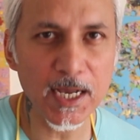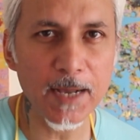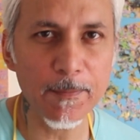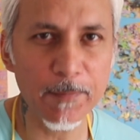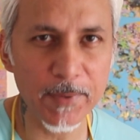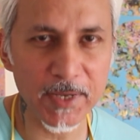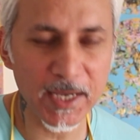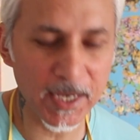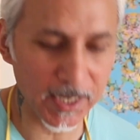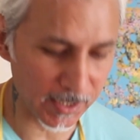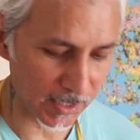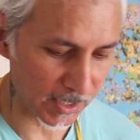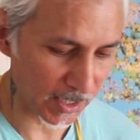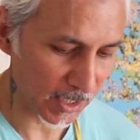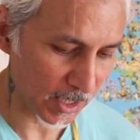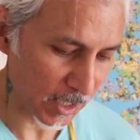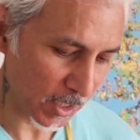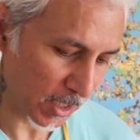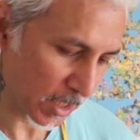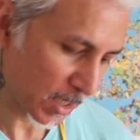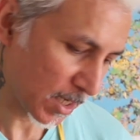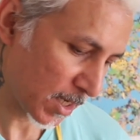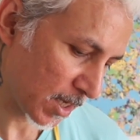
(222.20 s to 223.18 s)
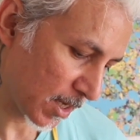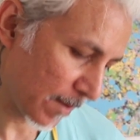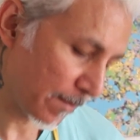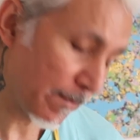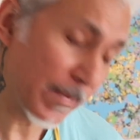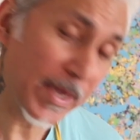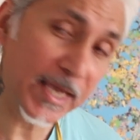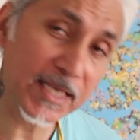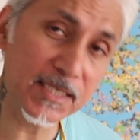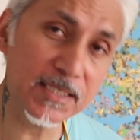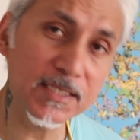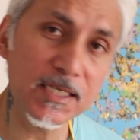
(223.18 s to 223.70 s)
up and
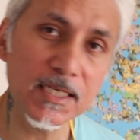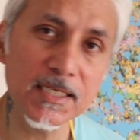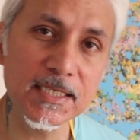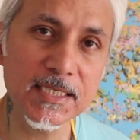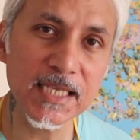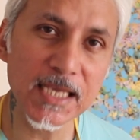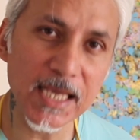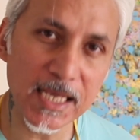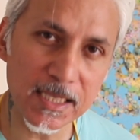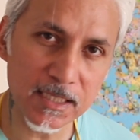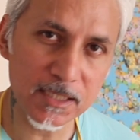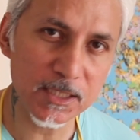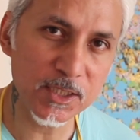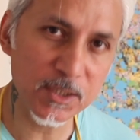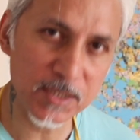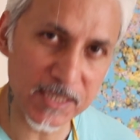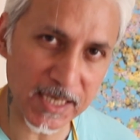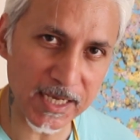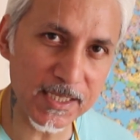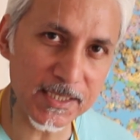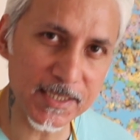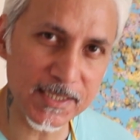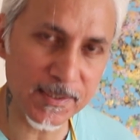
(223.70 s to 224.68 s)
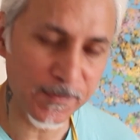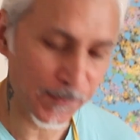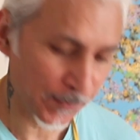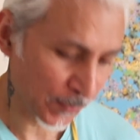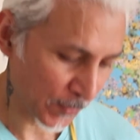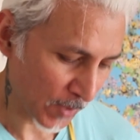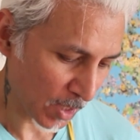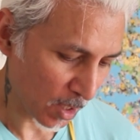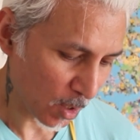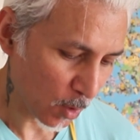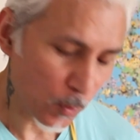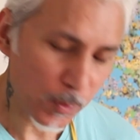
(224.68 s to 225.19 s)
makes these cells,
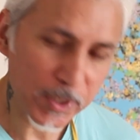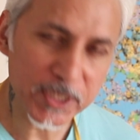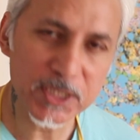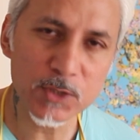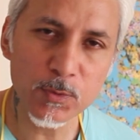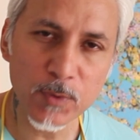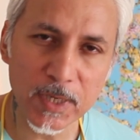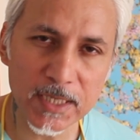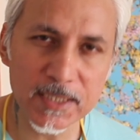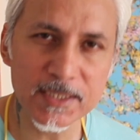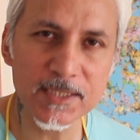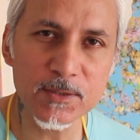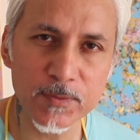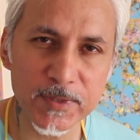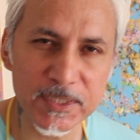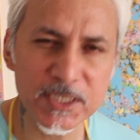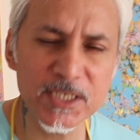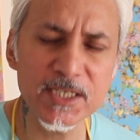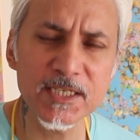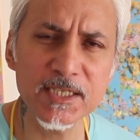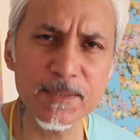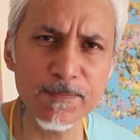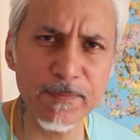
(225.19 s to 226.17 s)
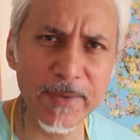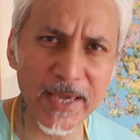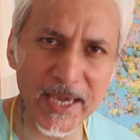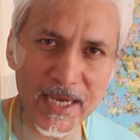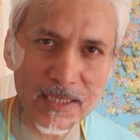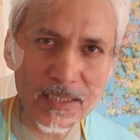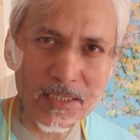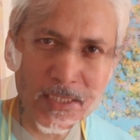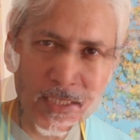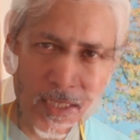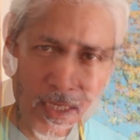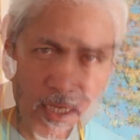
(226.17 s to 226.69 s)
which is
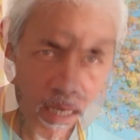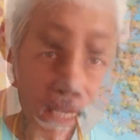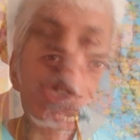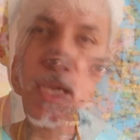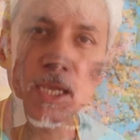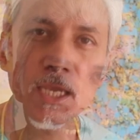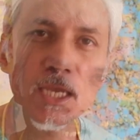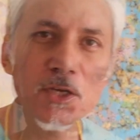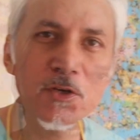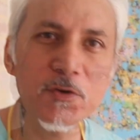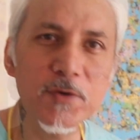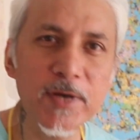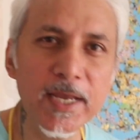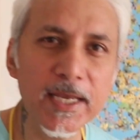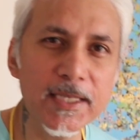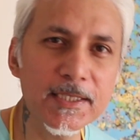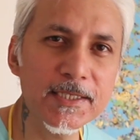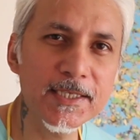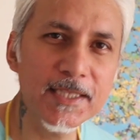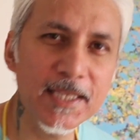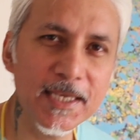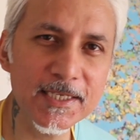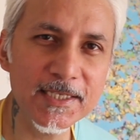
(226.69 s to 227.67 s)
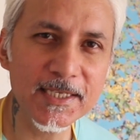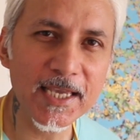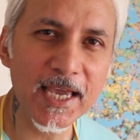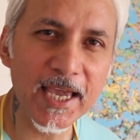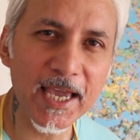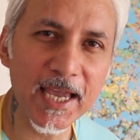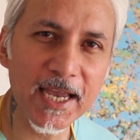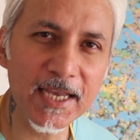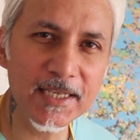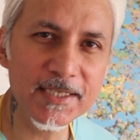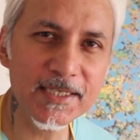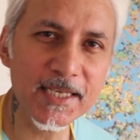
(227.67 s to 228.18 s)
baked, it creates these
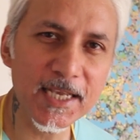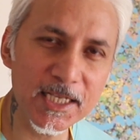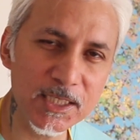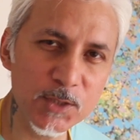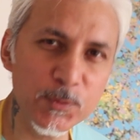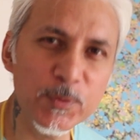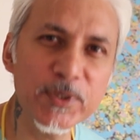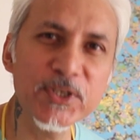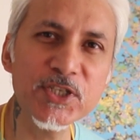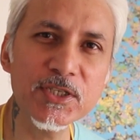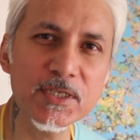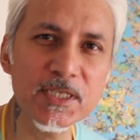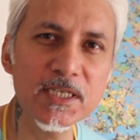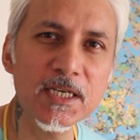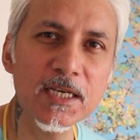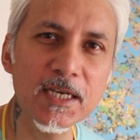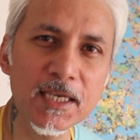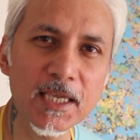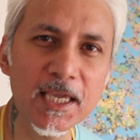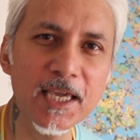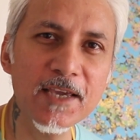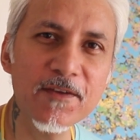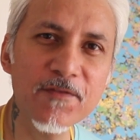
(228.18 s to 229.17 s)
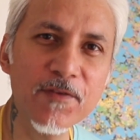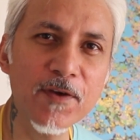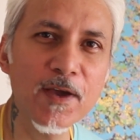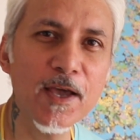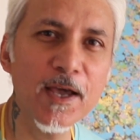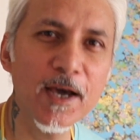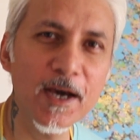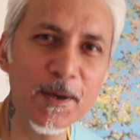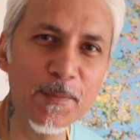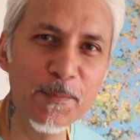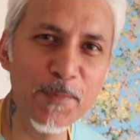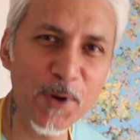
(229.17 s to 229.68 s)
air cells which give
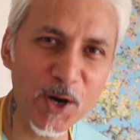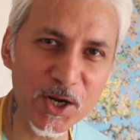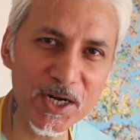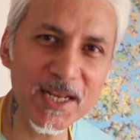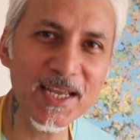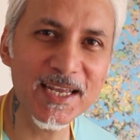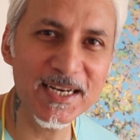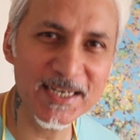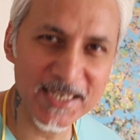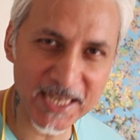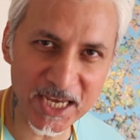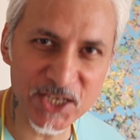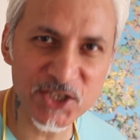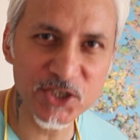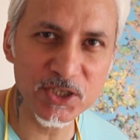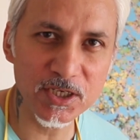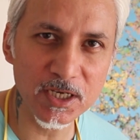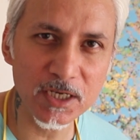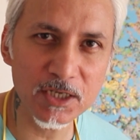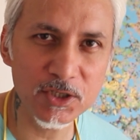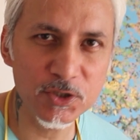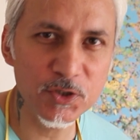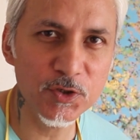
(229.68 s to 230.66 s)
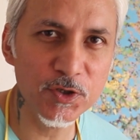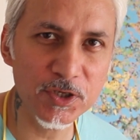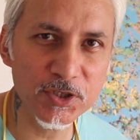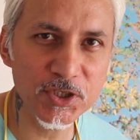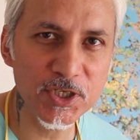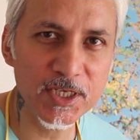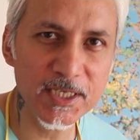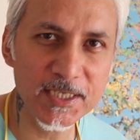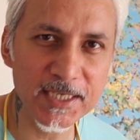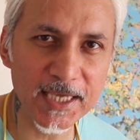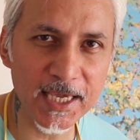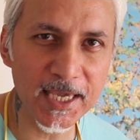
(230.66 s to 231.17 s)
a body and texture to your
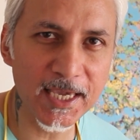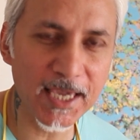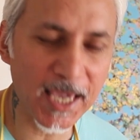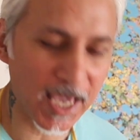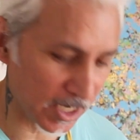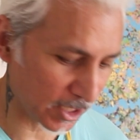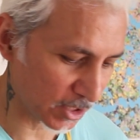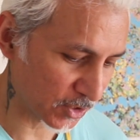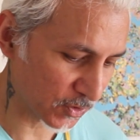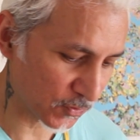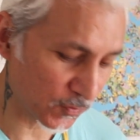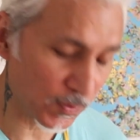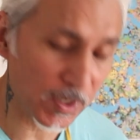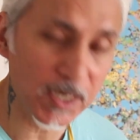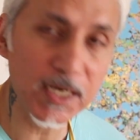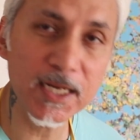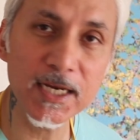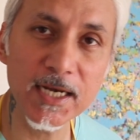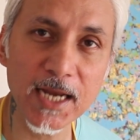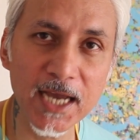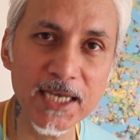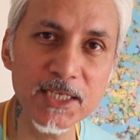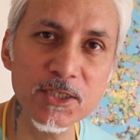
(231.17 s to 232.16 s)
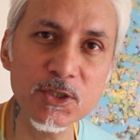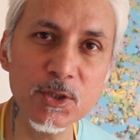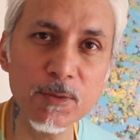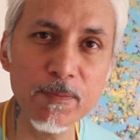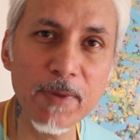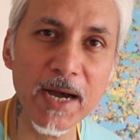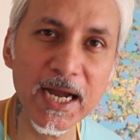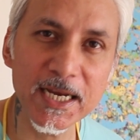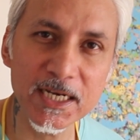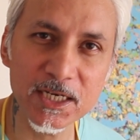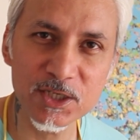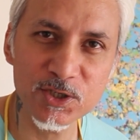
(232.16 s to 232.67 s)
cheesecake, and it's really nice to
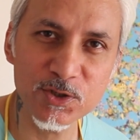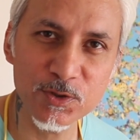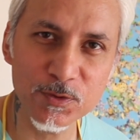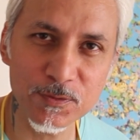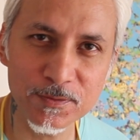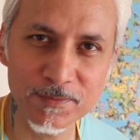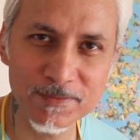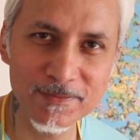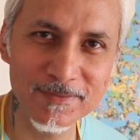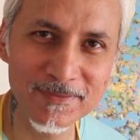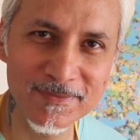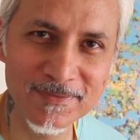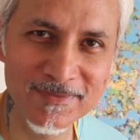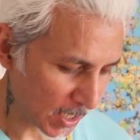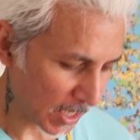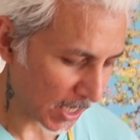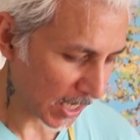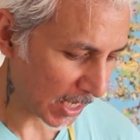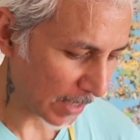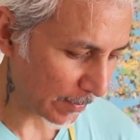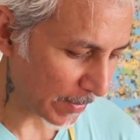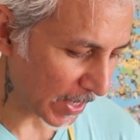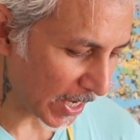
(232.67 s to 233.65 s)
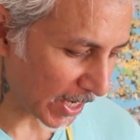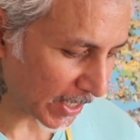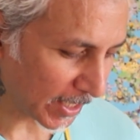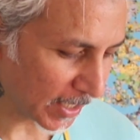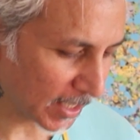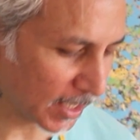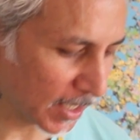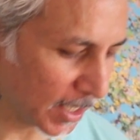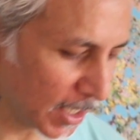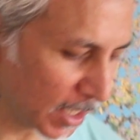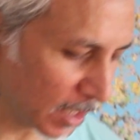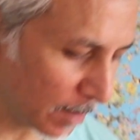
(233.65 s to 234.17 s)
bite into. I'm adding
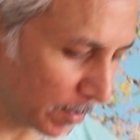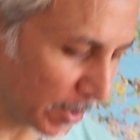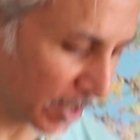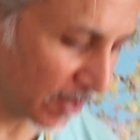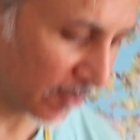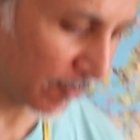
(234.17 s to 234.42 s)
a little bit